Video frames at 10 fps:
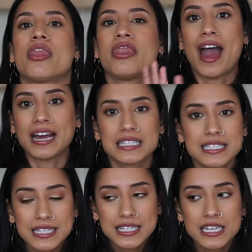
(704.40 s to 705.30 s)
that
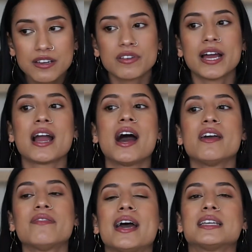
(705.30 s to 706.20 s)
sensitive. Like, I
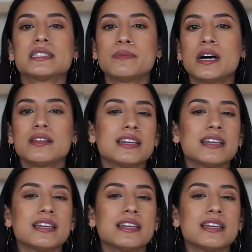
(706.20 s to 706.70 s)
have eczema,